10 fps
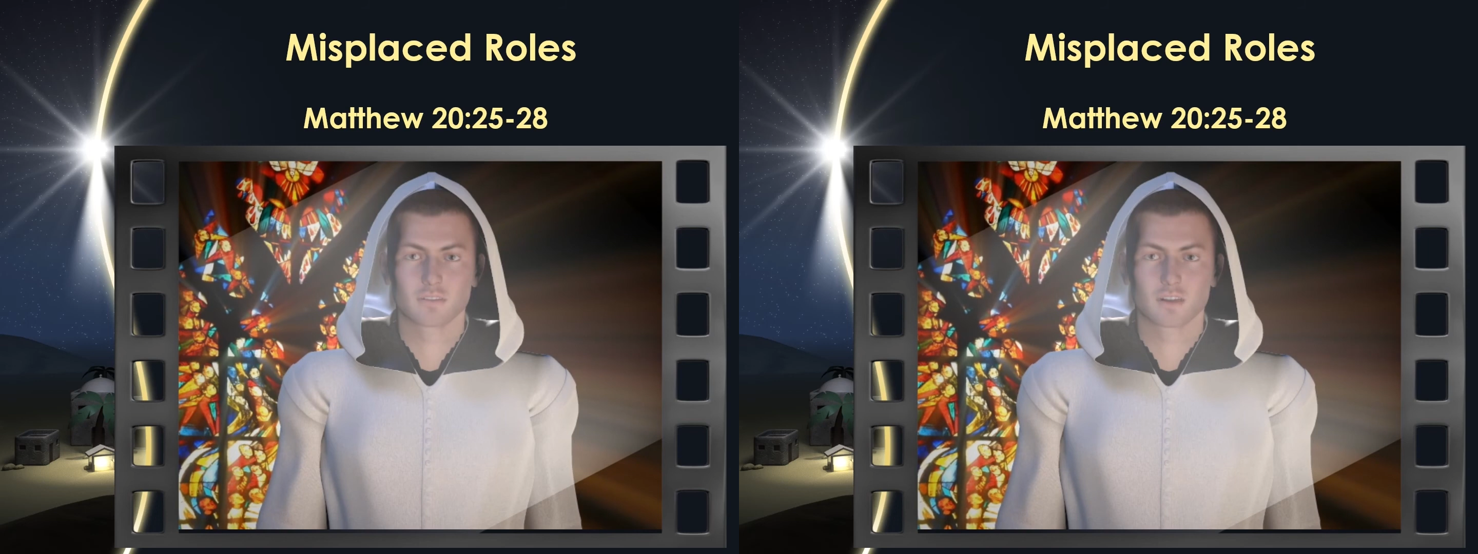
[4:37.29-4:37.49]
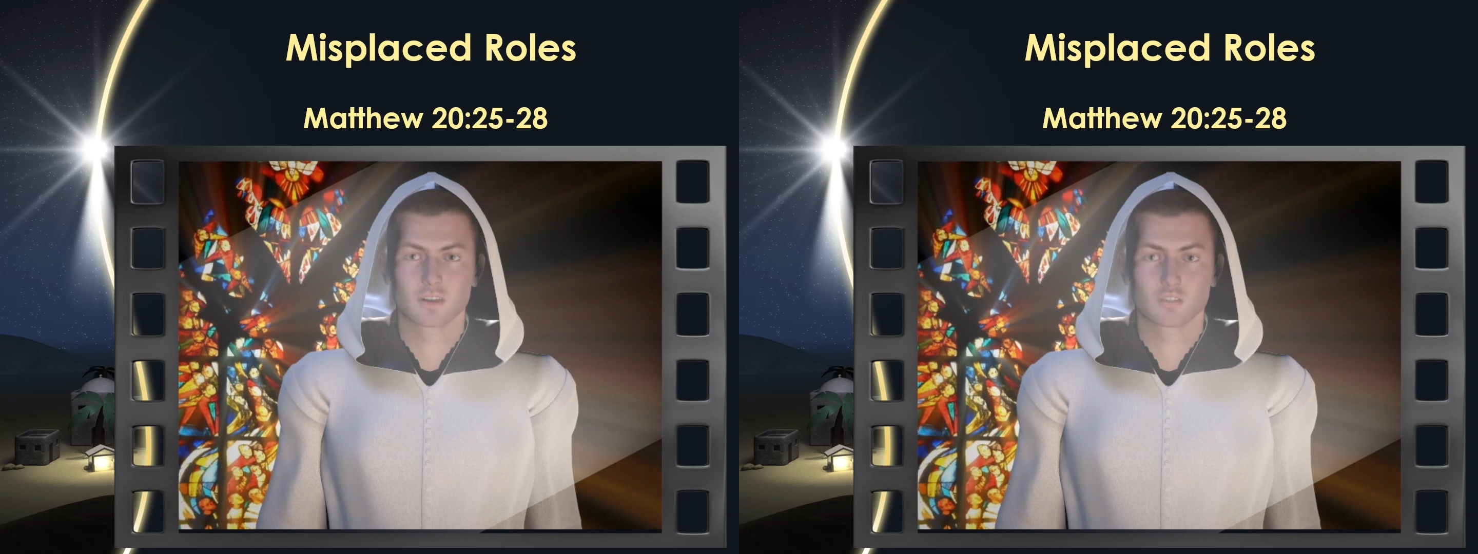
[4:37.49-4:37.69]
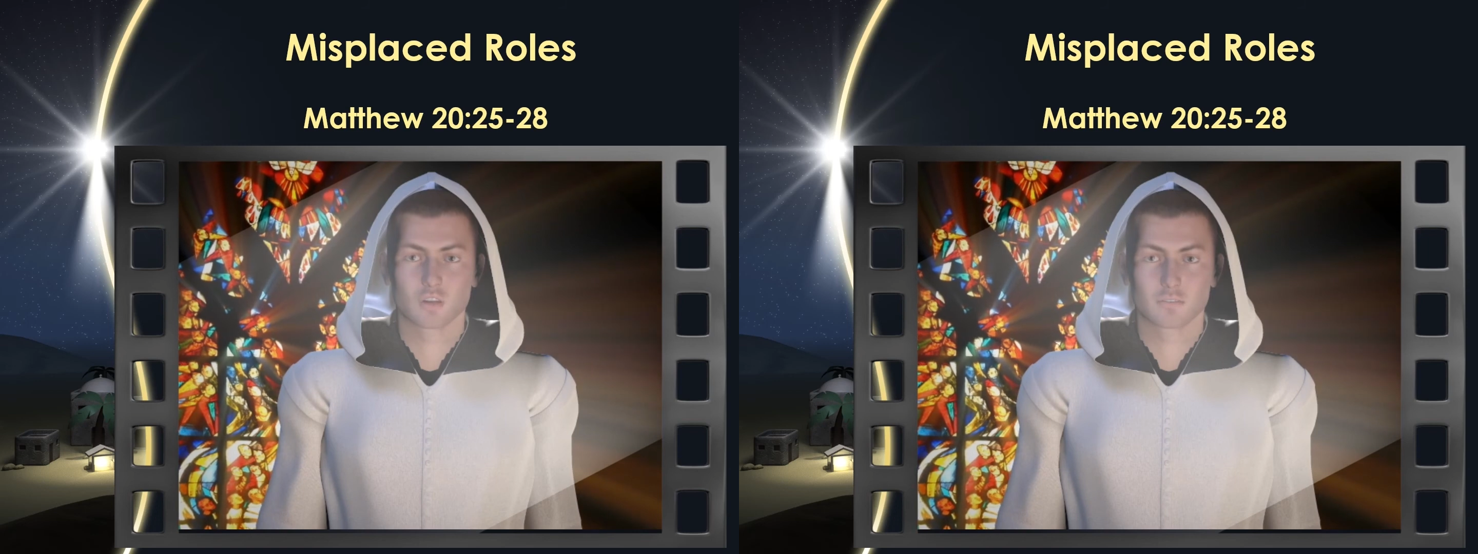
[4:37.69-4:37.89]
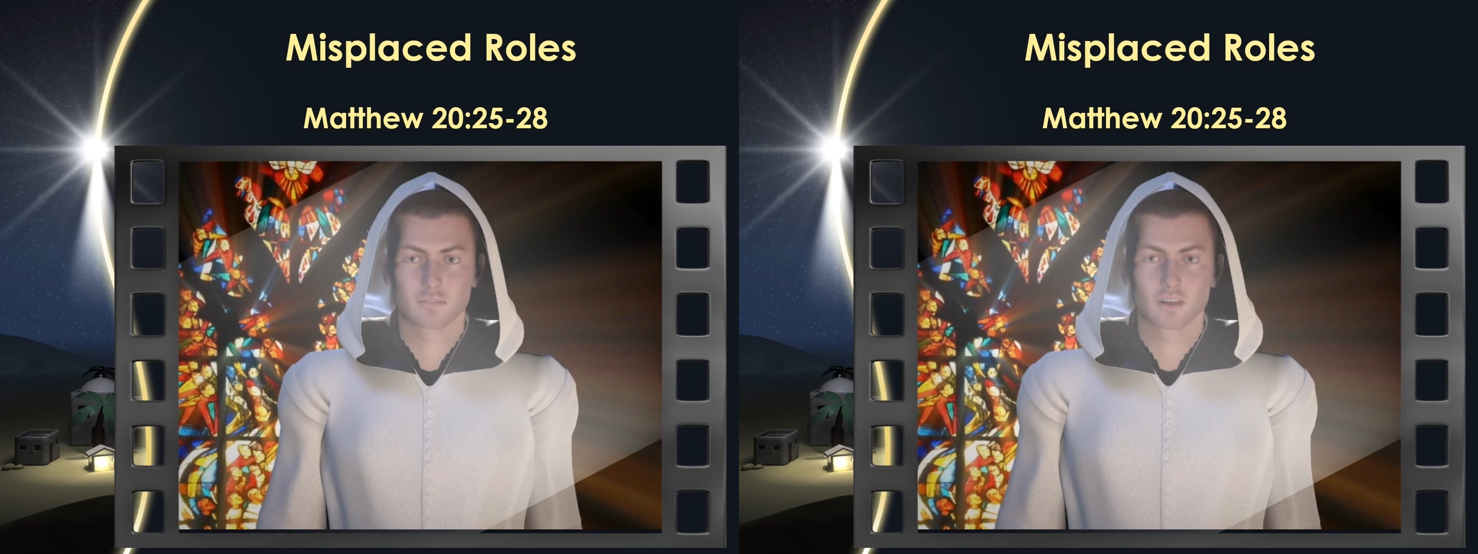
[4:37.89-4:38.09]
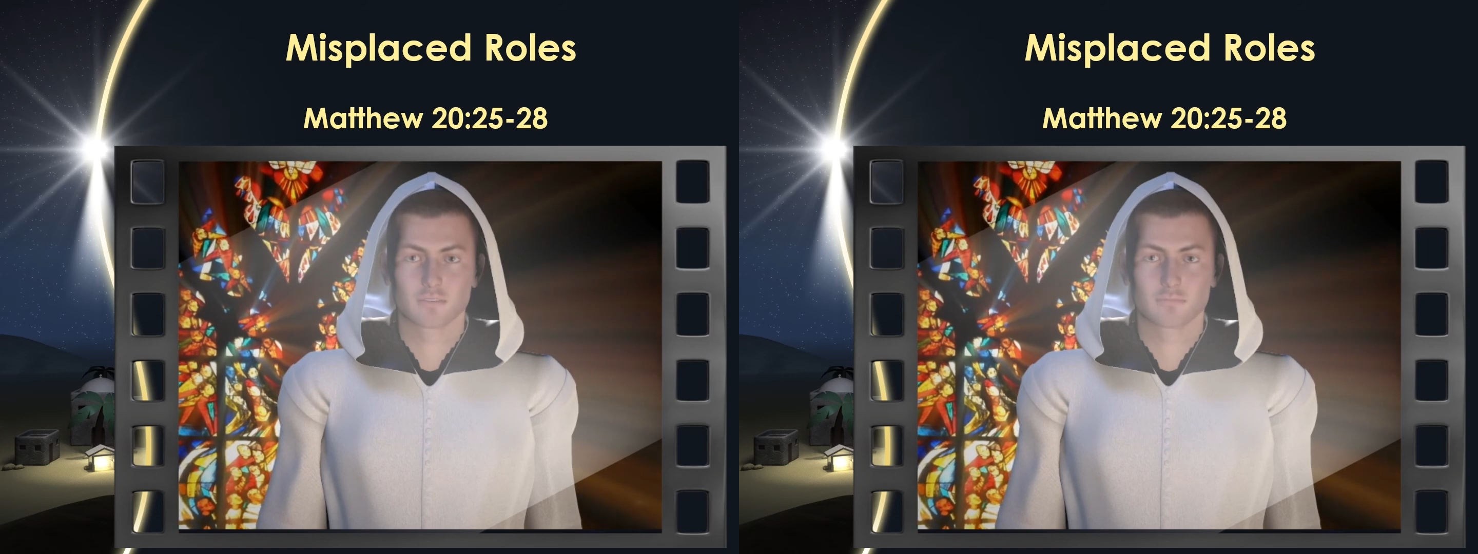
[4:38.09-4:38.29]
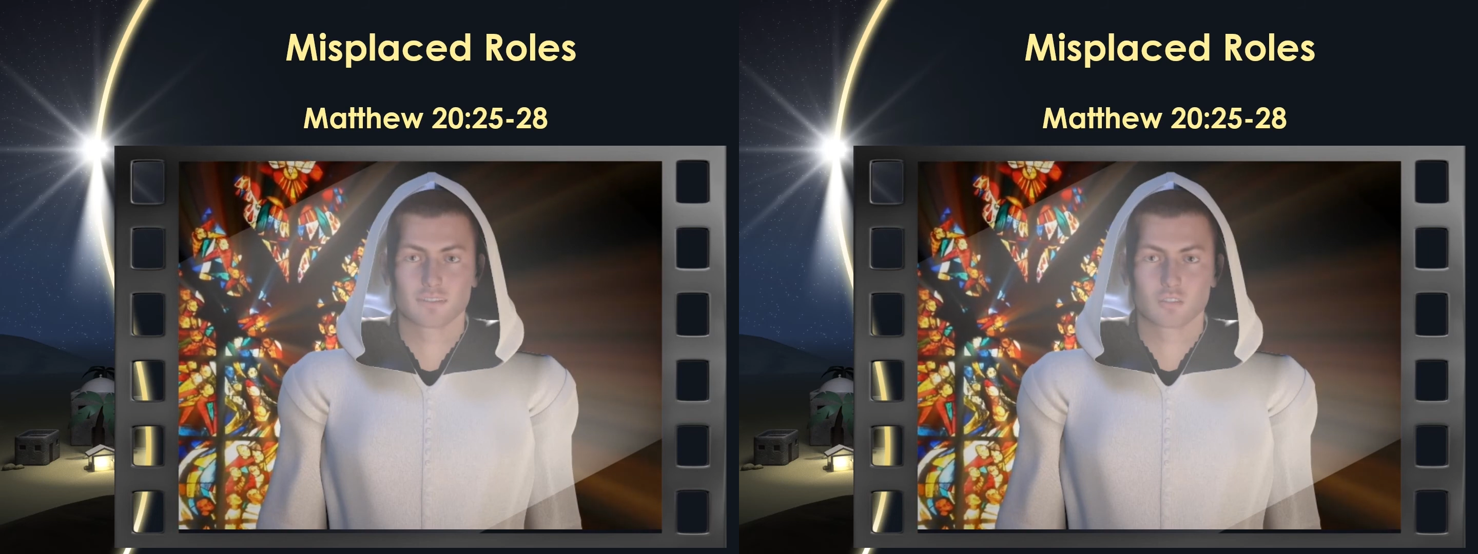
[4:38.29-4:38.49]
But it shall not be